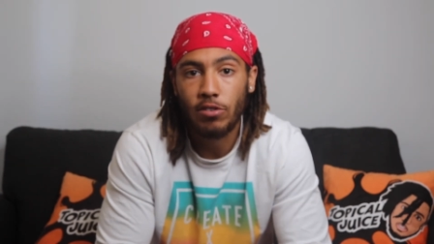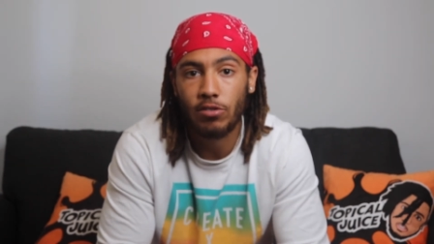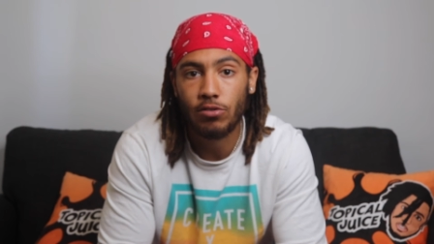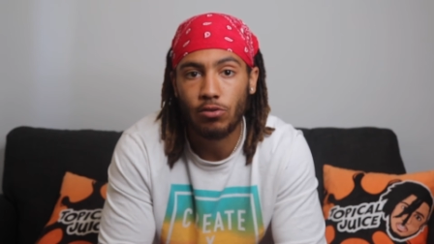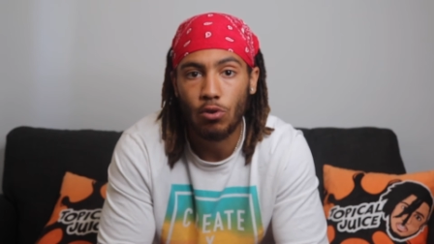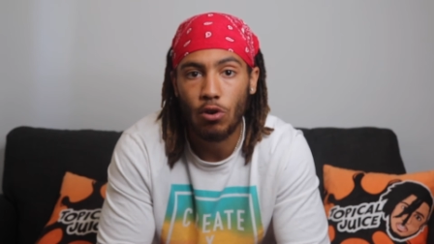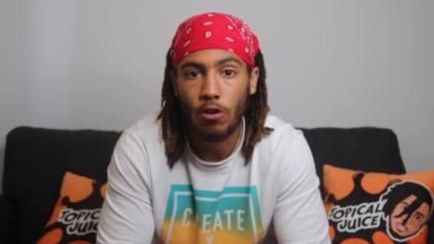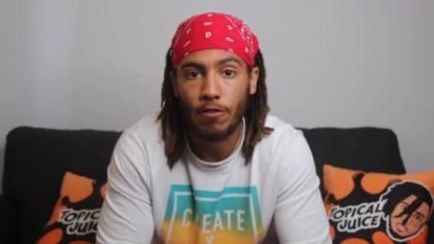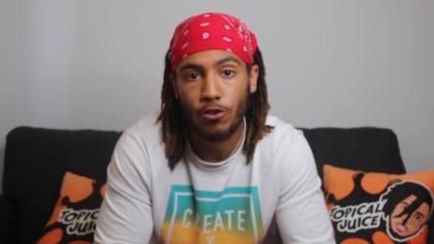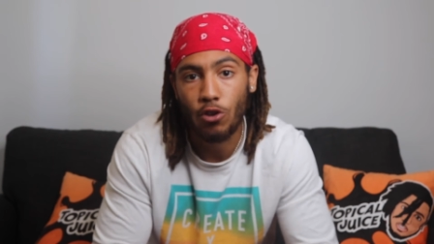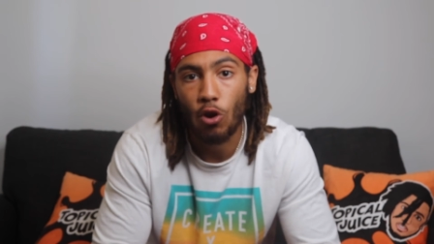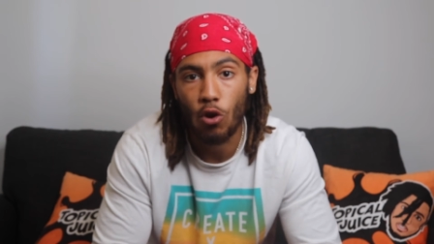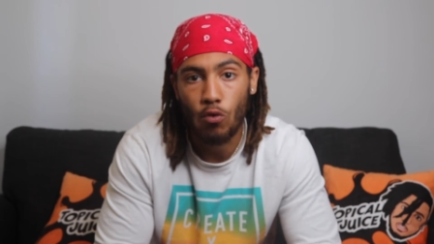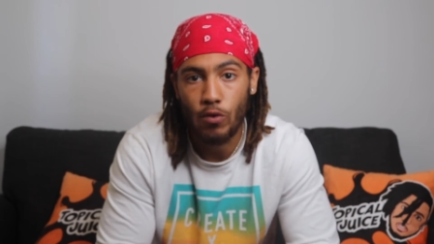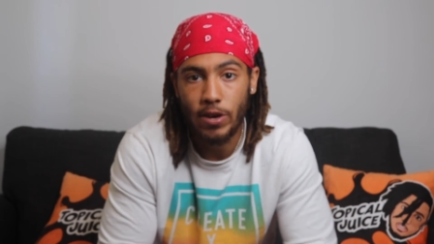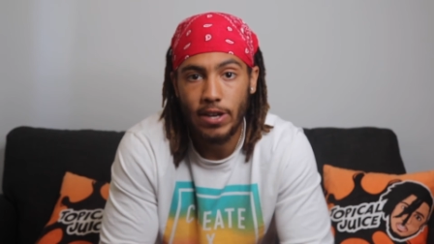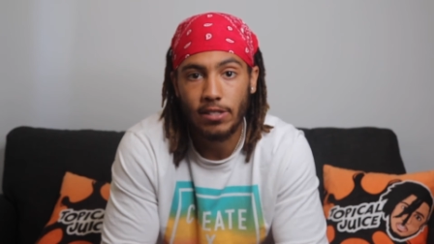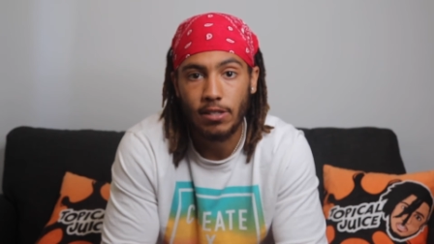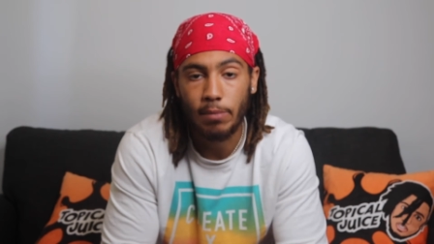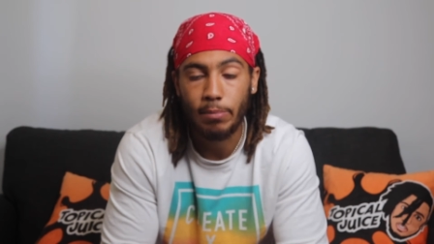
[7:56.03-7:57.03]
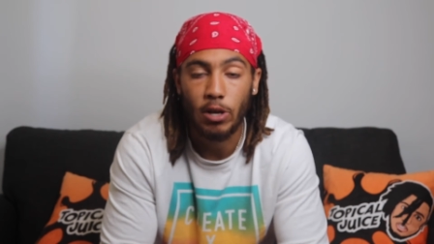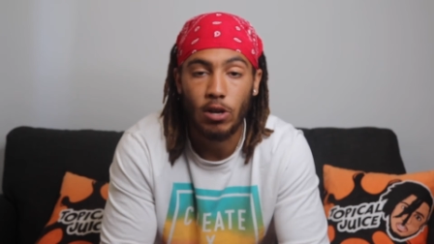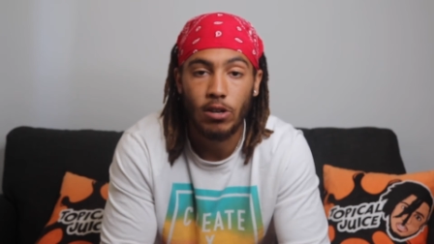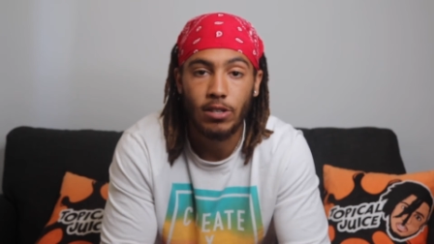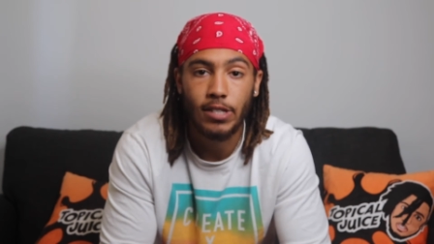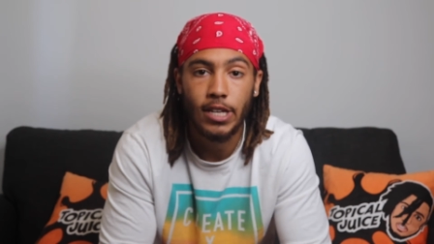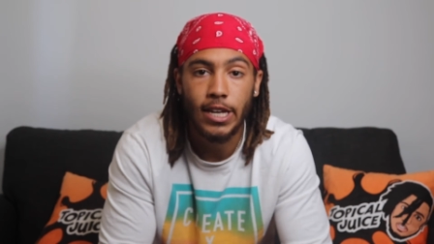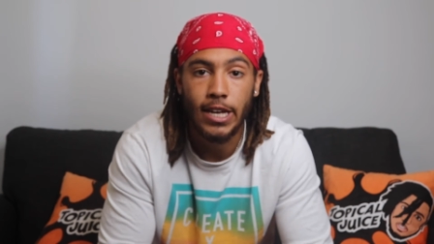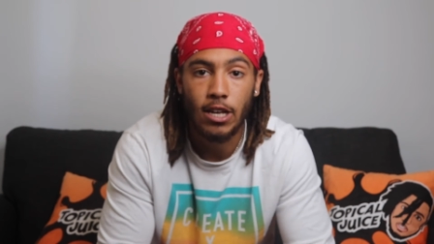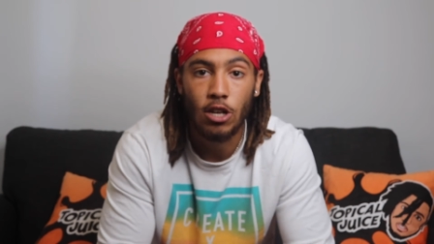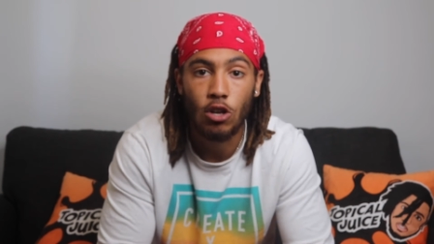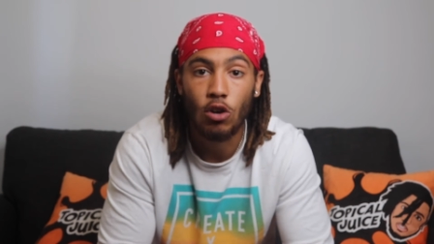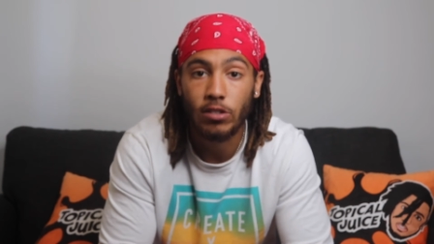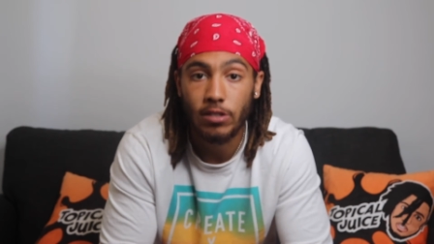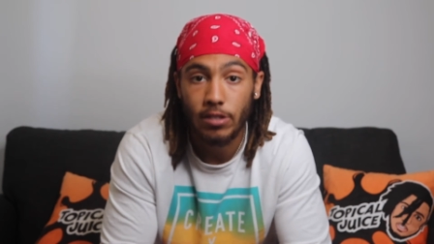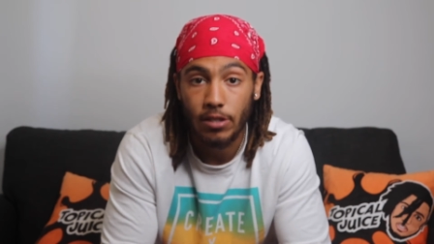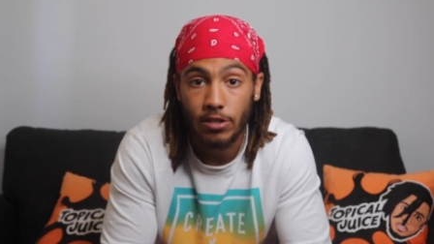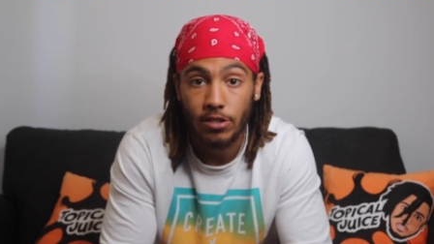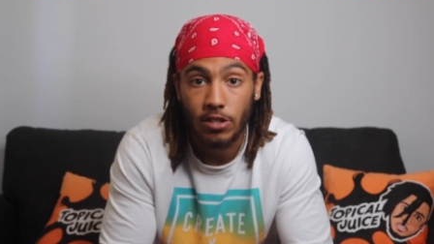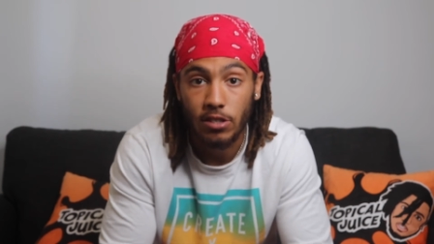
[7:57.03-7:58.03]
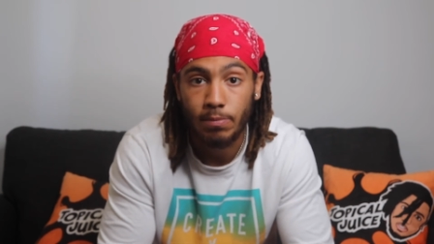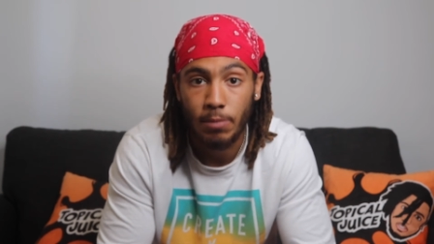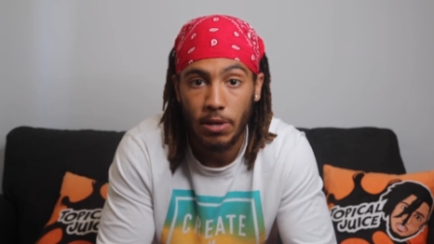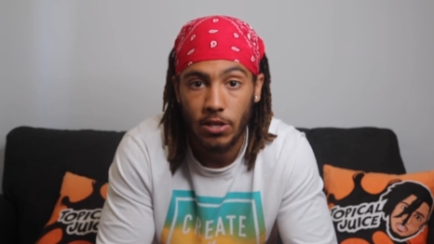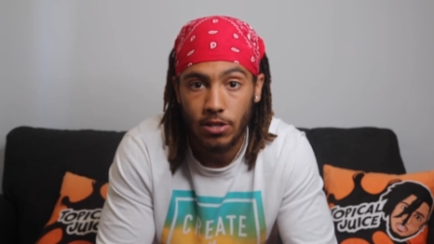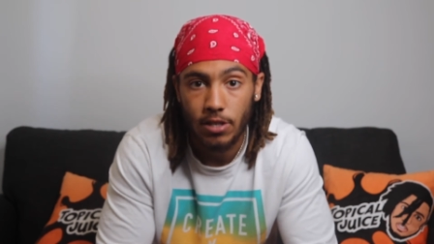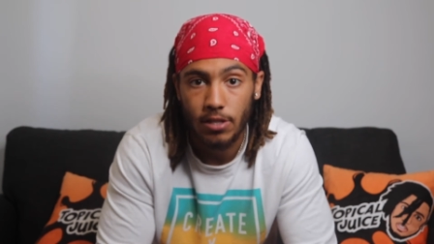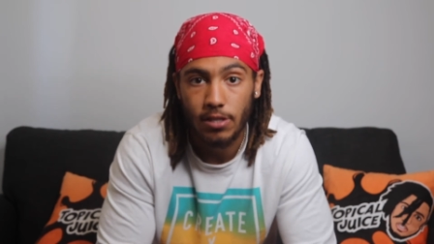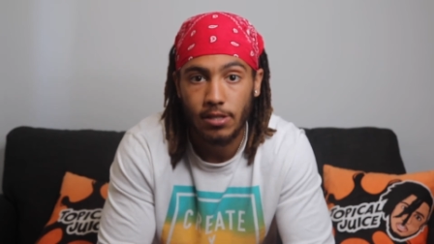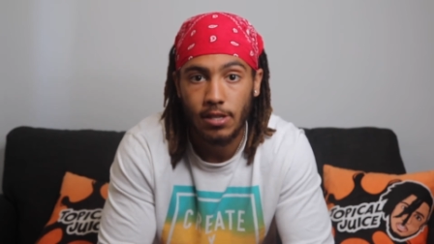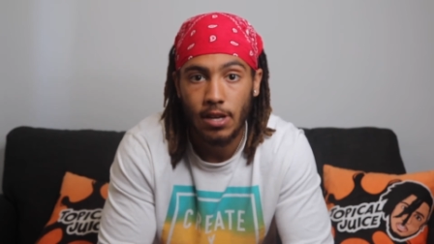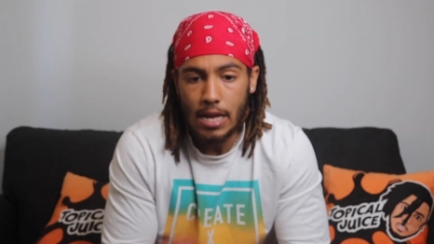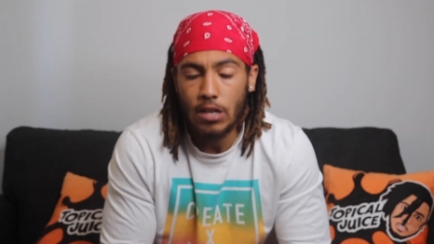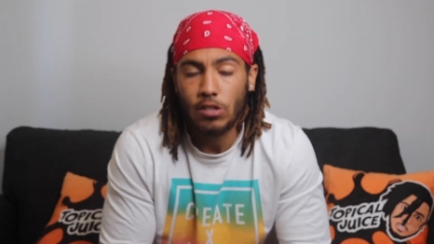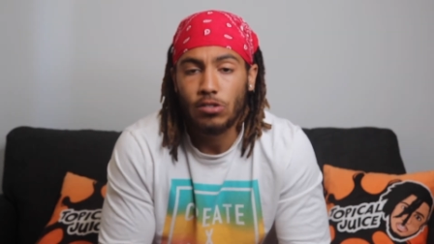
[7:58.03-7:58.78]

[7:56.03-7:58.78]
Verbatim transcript: the store for no reason because he looked suspicious.